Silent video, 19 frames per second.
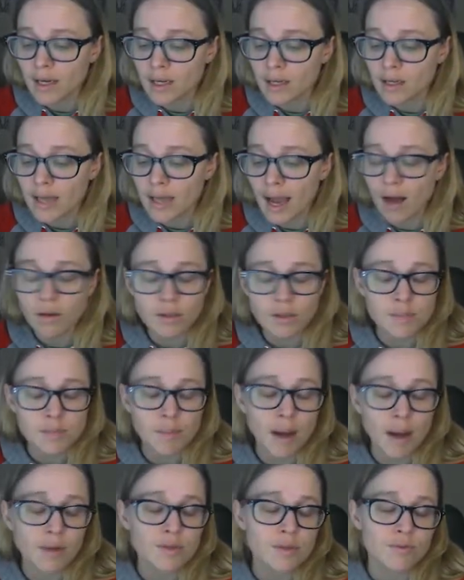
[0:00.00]
countless
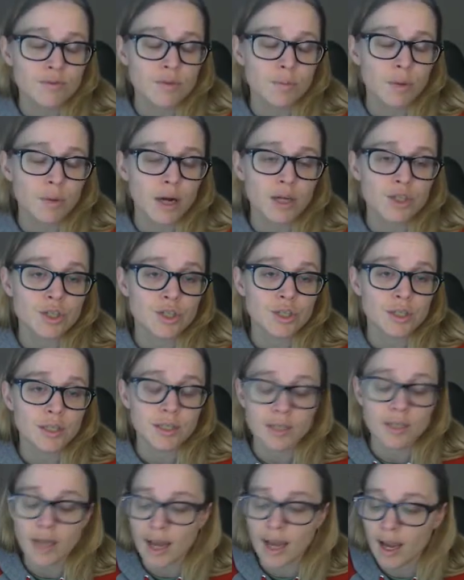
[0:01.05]
bouts of
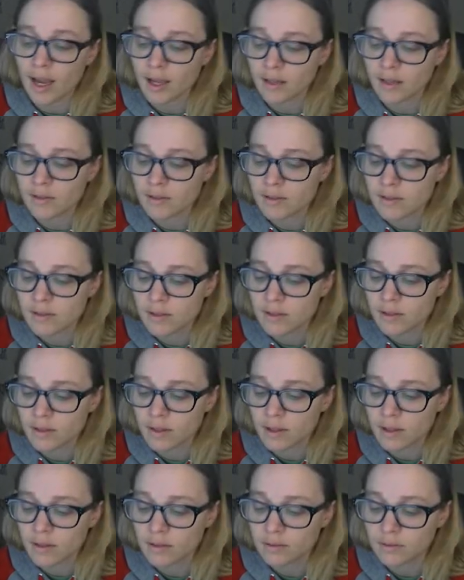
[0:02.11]
depression, and
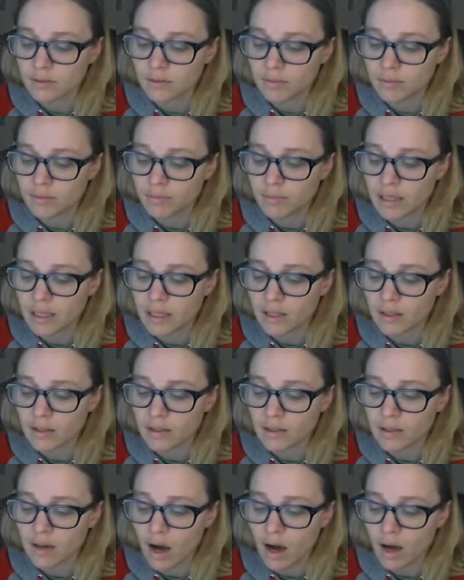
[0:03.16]

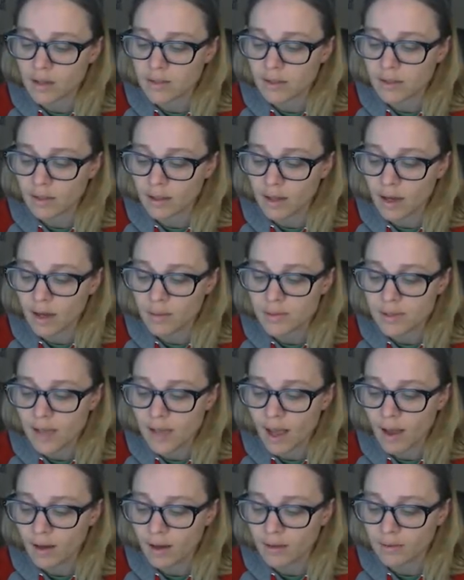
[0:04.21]
being constantly
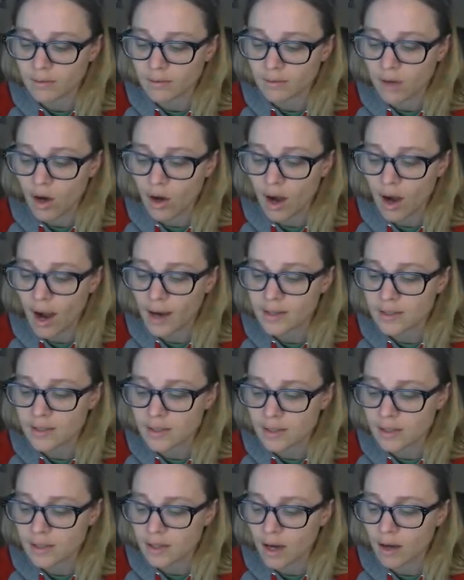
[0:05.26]
upset and all kinds
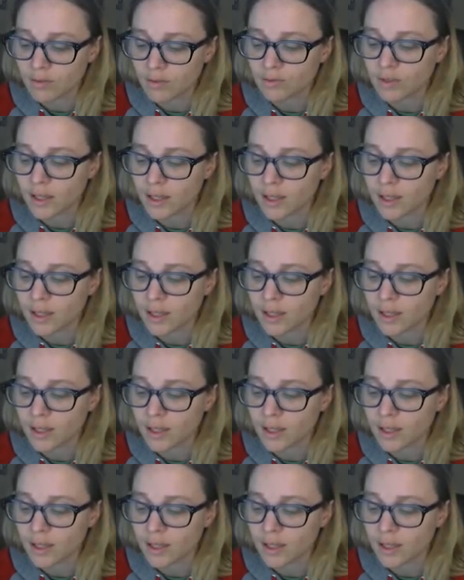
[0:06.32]
of stuff.